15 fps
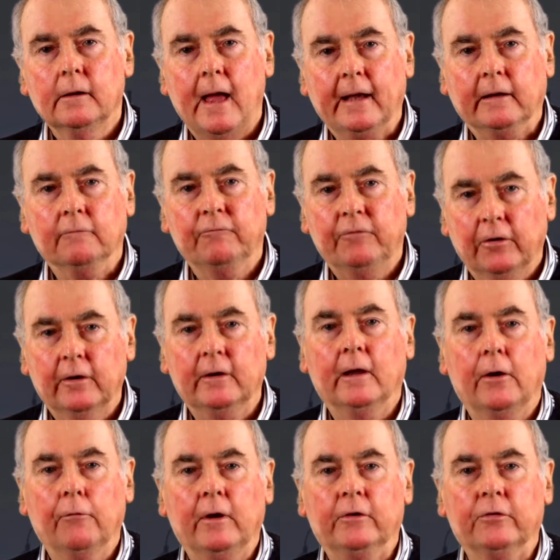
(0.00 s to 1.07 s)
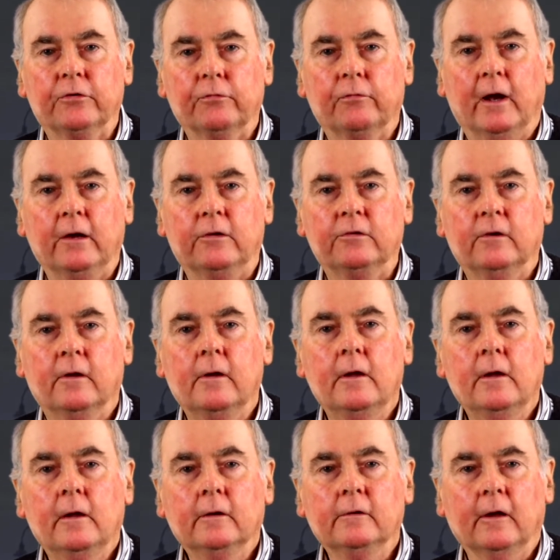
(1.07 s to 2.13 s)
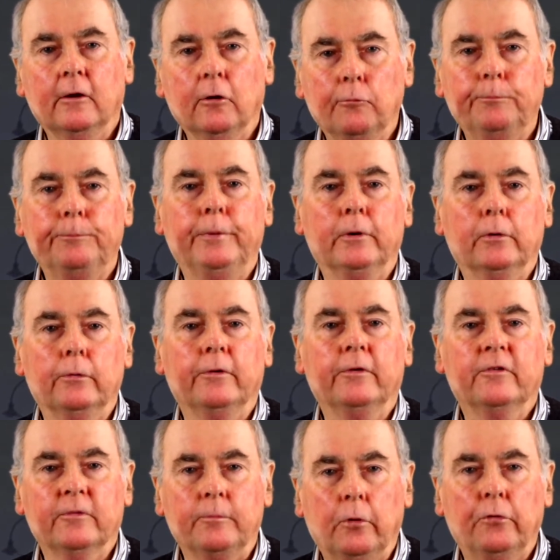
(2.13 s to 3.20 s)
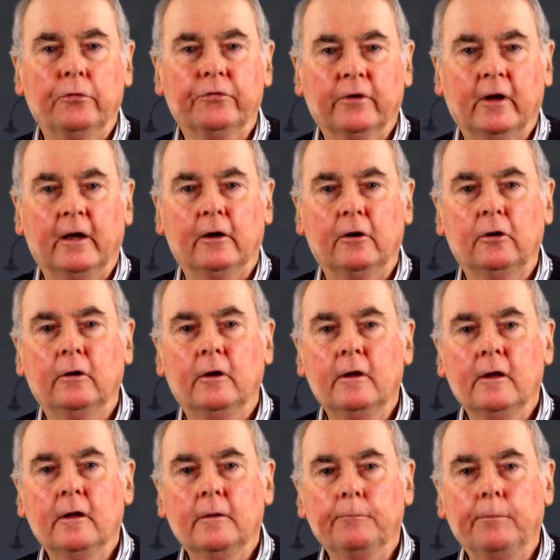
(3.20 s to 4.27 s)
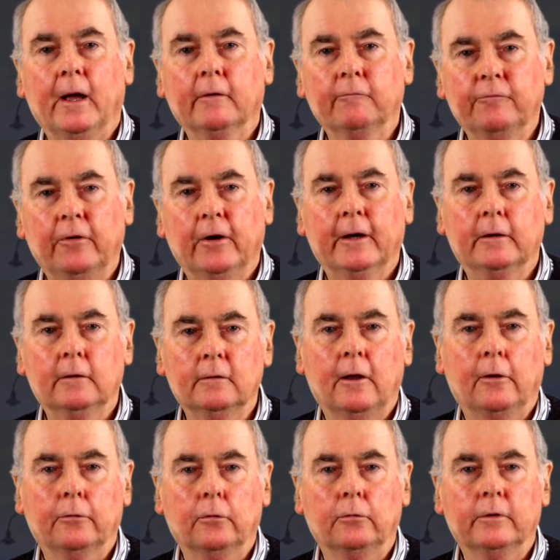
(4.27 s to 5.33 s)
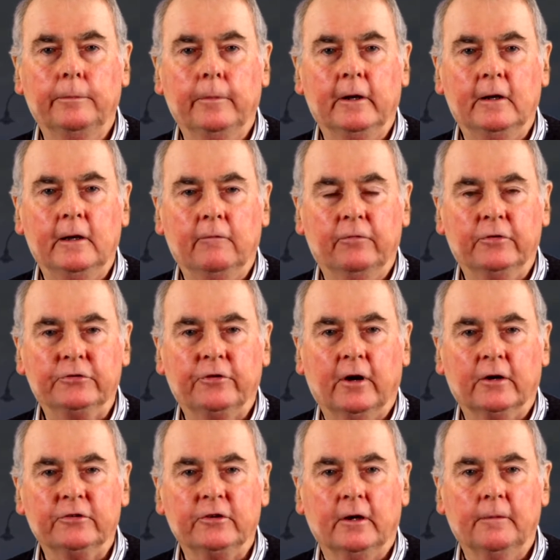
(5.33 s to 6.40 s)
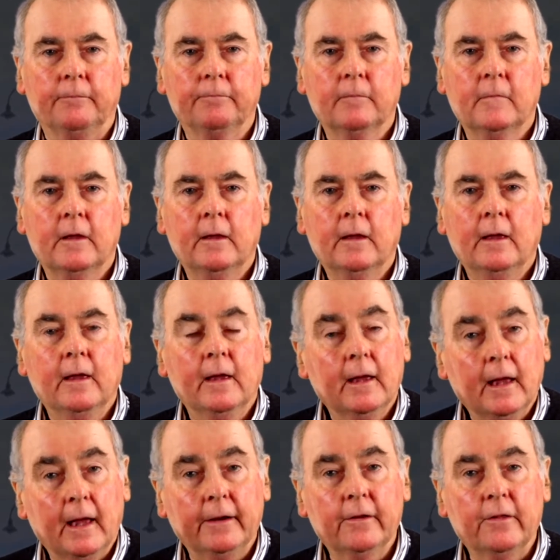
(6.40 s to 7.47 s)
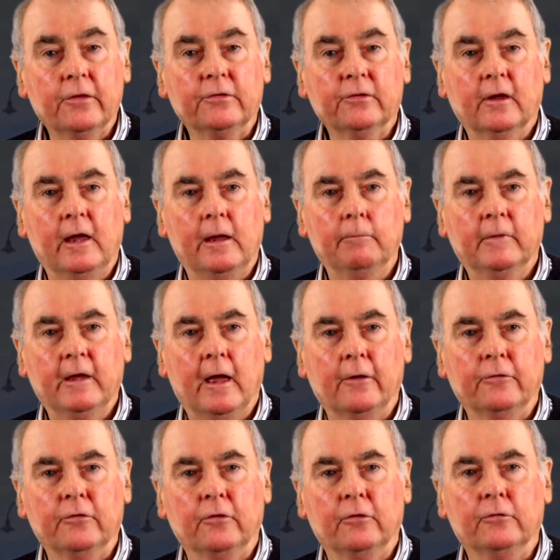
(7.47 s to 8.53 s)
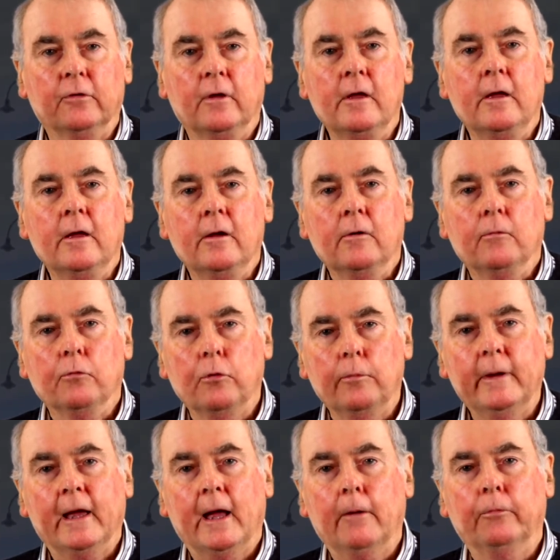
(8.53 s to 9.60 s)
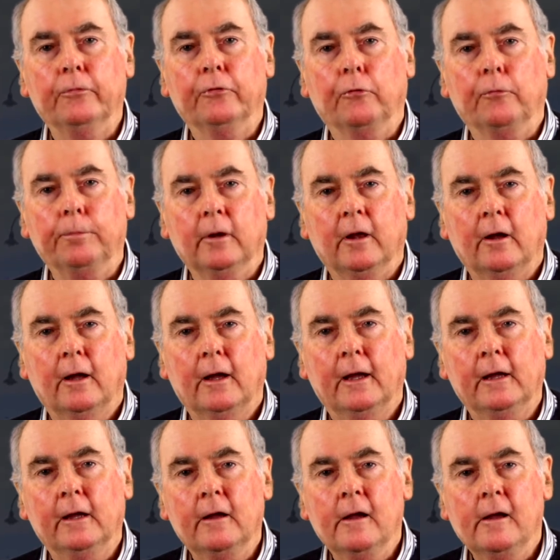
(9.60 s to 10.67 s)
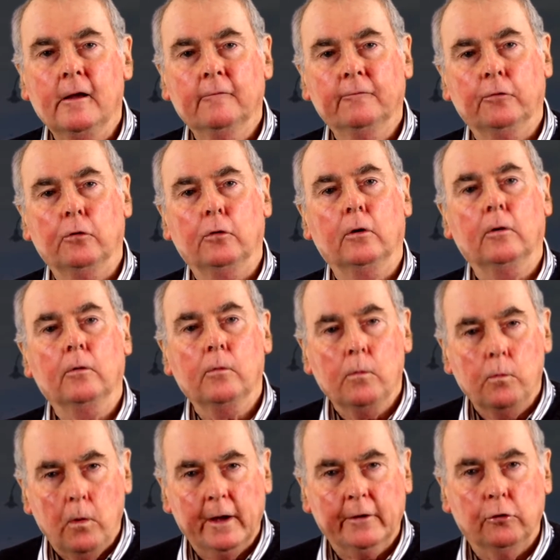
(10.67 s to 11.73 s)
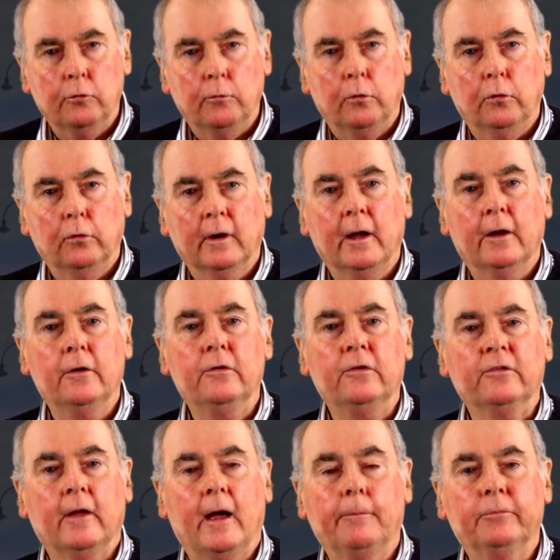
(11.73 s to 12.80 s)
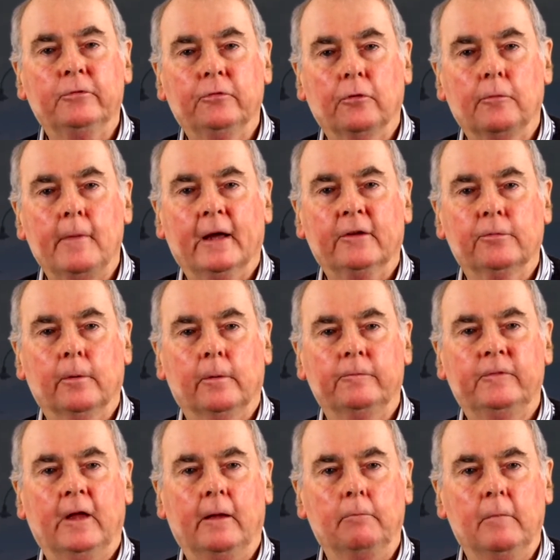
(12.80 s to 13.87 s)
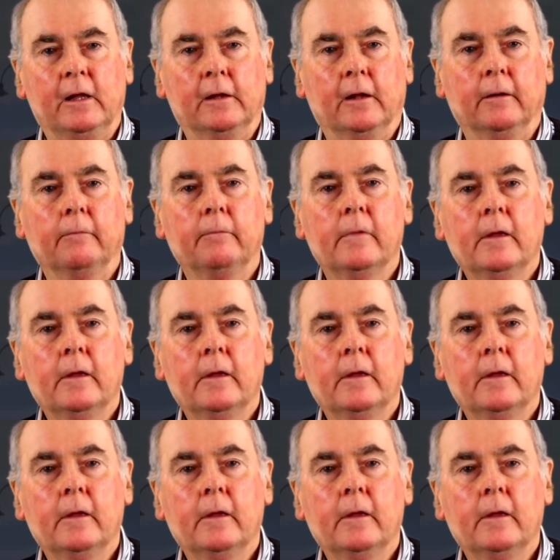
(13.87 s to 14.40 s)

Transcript: at very low interest rates to help build small-scale but vital local community infrastructure. Under the scheme, councils will be able to apply for one or more loans up to a maximum of $10 million.